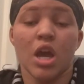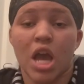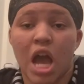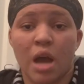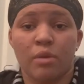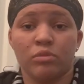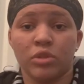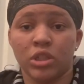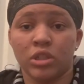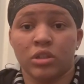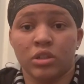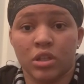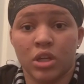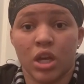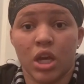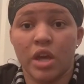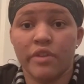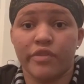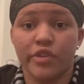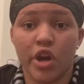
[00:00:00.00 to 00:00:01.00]
I mean,
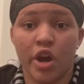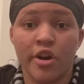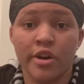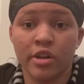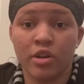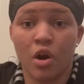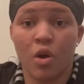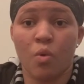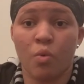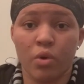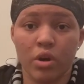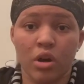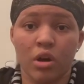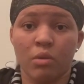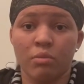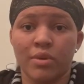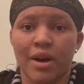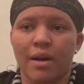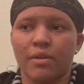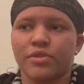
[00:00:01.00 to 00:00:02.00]
if it hurt it, oh well.
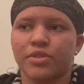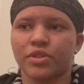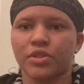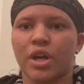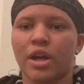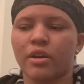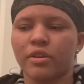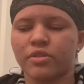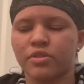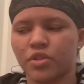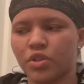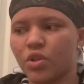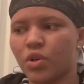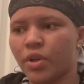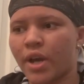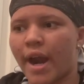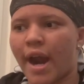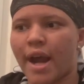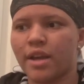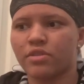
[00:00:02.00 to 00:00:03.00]
But I was still, I still
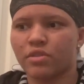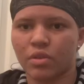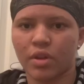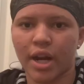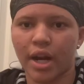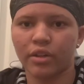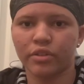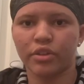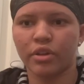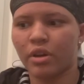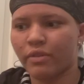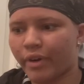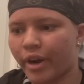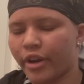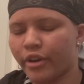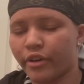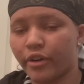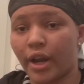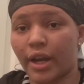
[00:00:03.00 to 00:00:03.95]
got, I still got did fight her.